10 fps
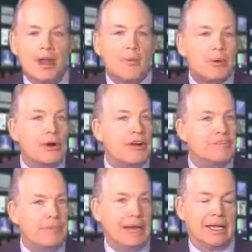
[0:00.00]
We have a
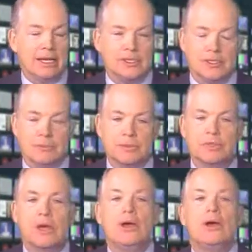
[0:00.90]
number of
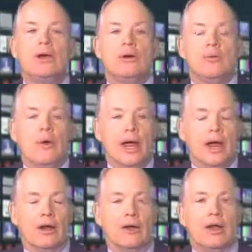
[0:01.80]
mechanisms
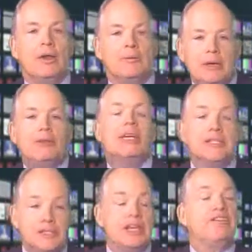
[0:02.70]
where
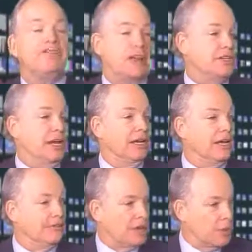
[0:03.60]
people can
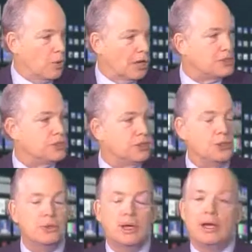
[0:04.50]
seek funding if
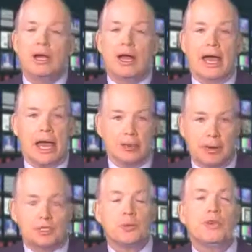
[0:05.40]
they want to
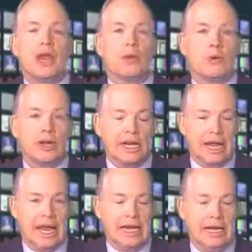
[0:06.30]
help us
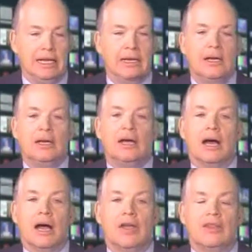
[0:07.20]
with our work in
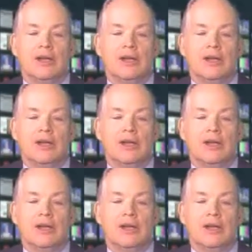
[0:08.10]
Haiti.